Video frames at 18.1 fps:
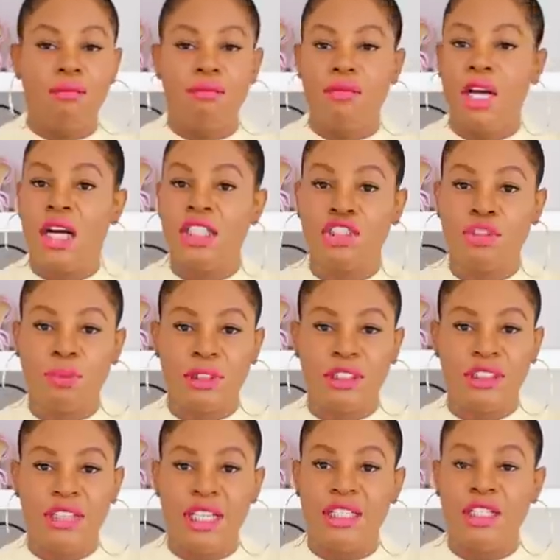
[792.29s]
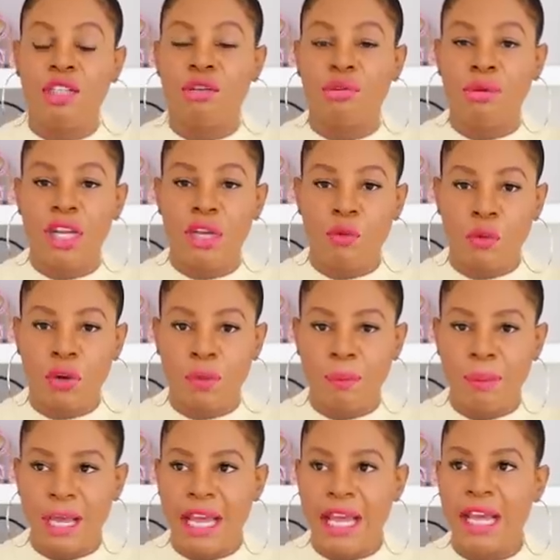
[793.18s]
one hundred percent great
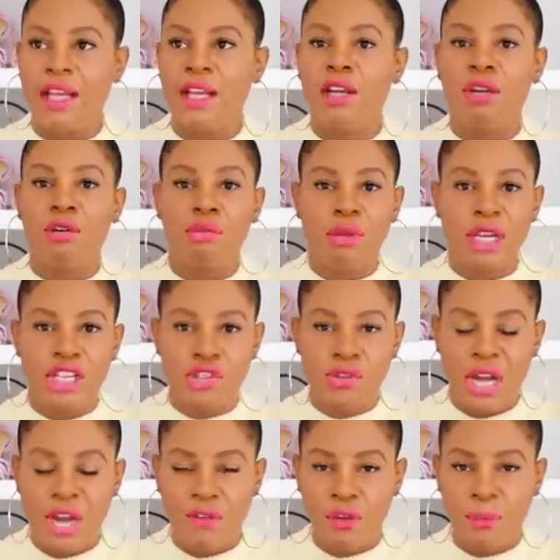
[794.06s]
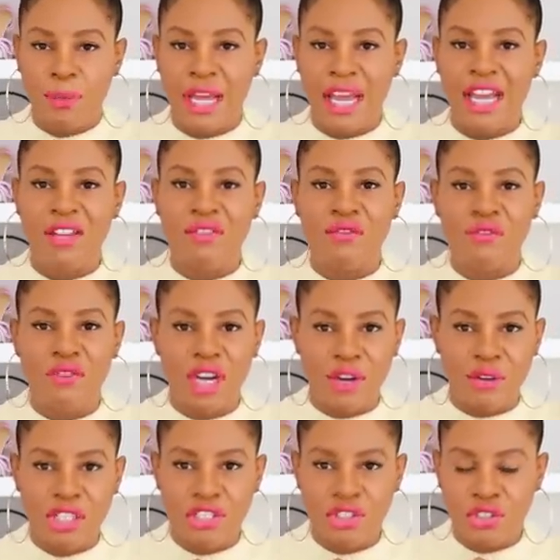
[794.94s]
work bag, great travel bag,
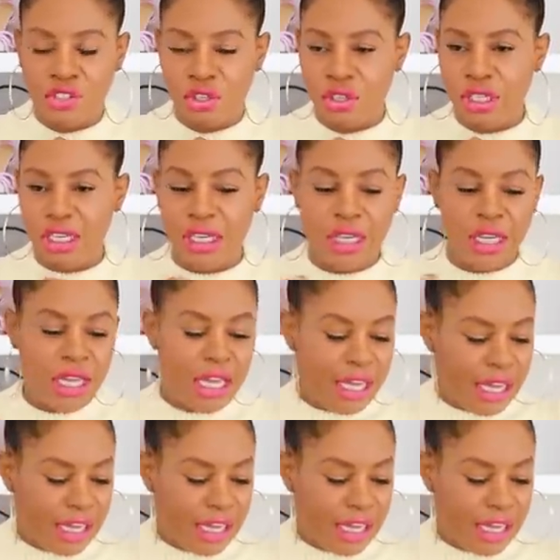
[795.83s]
very sturdy.